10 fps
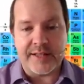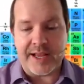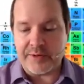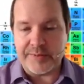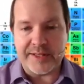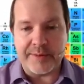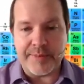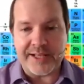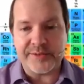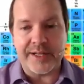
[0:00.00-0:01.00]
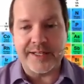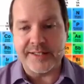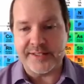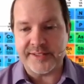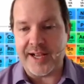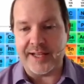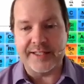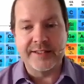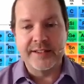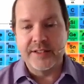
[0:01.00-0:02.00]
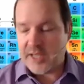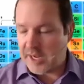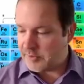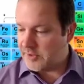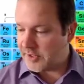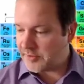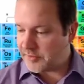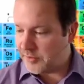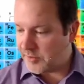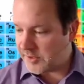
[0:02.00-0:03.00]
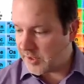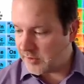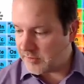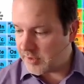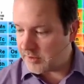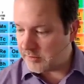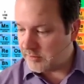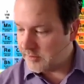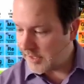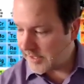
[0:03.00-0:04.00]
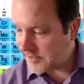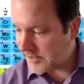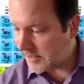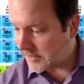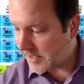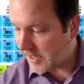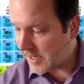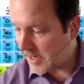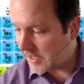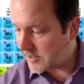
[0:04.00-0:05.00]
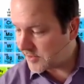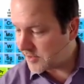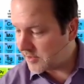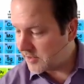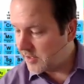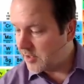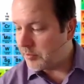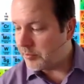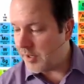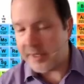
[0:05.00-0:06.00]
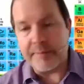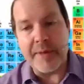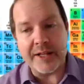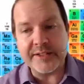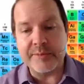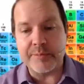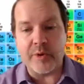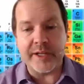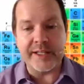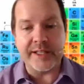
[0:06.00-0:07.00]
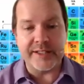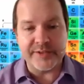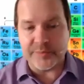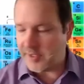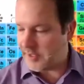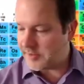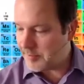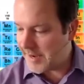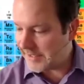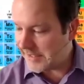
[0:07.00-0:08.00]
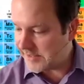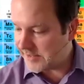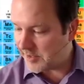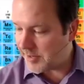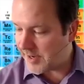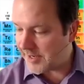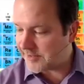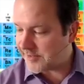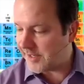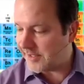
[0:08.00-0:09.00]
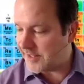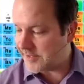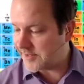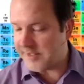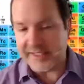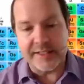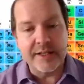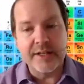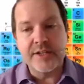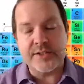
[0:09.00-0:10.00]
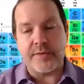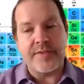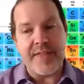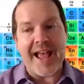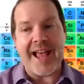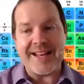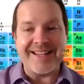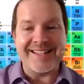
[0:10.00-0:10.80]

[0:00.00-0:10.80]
that would be the best way to decide. I would look through and go, oh, I see that the highest uh, melting point is with magnesium oxide, that's C. So that